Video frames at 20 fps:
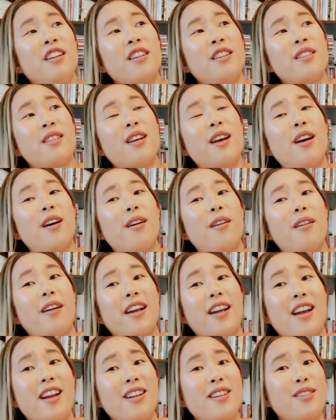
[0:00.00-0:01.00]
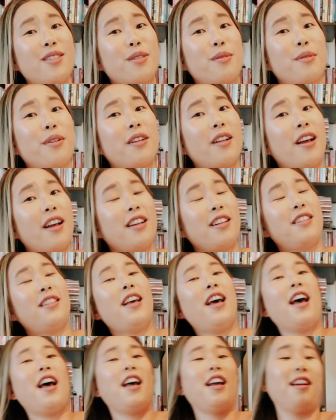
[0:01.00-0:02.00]
So I kind of just realized
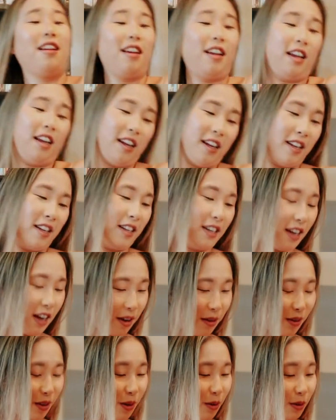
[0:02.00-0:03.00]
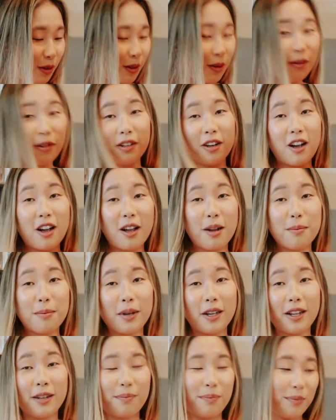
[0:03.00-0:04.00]
that, and I don't know what's going on,
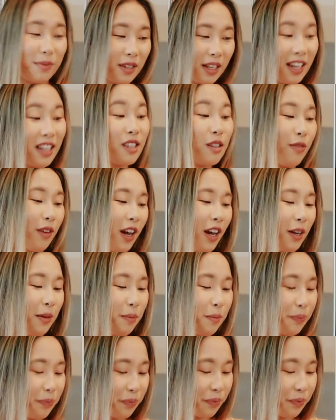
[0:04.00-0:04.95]
but it's fine.